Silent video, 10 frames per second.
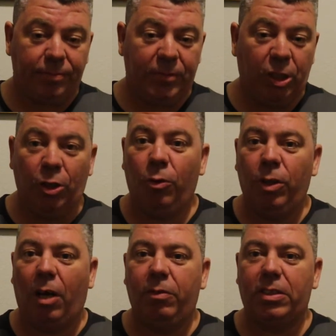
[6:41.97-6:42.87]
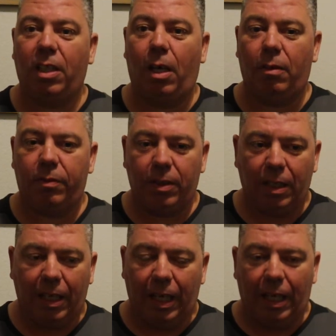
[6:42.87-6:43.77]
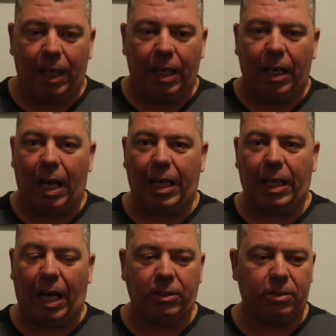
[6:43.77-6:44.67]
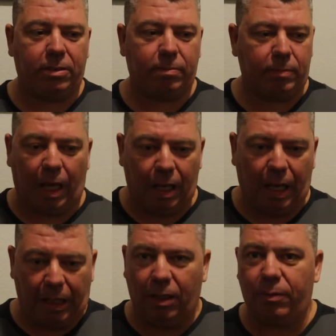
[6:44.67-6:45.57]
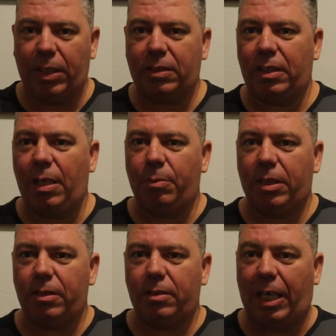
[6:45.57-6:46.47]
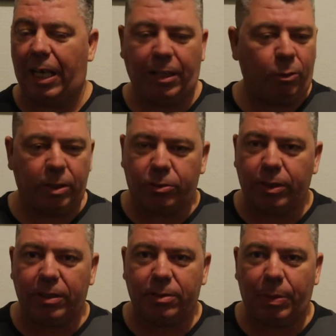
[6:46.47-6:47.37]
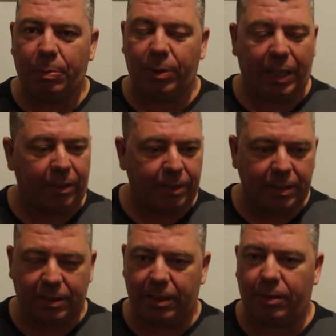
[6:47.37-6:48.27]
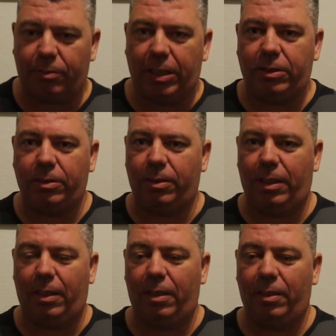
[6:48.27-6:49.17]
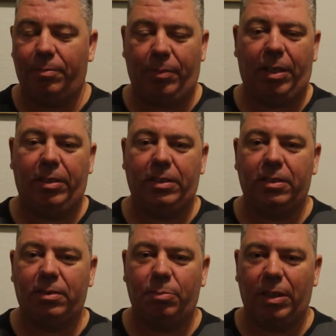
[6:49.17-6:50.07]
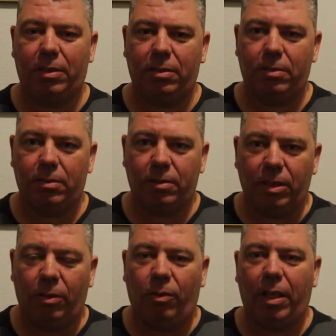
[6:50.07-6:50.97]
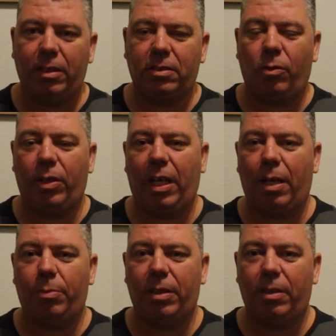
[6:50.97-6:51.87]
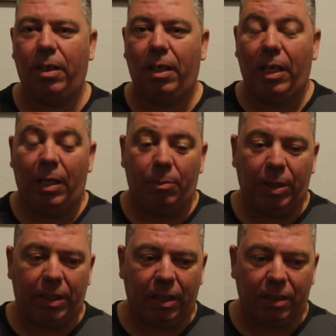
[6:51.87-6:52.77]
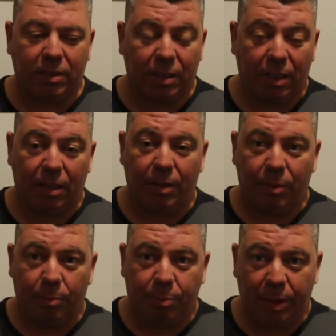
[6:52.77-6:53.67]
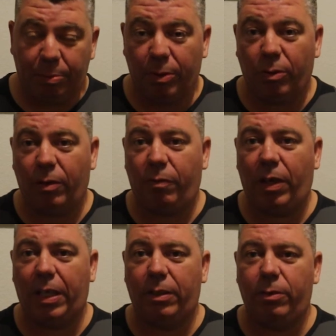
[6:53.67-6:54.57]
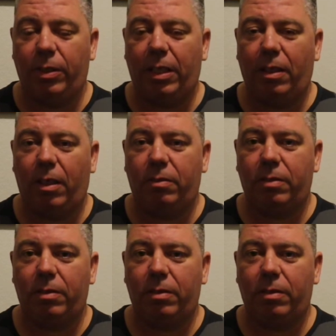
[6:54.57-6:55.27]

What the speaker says: you know, love is love. I love that statement. And I know it triggers people that are against interracial marriages. But you know what? It's going to happen. Because people are going to find who they love.